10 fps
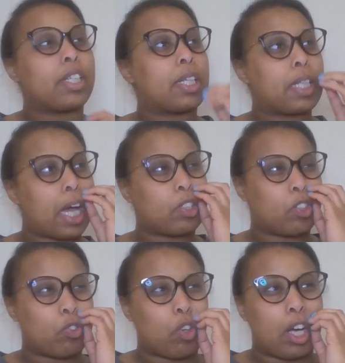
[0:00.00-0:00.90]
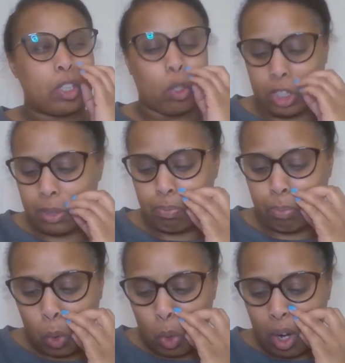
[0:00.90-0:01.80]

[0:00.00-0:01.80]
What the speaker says: Ganju riding on his boar.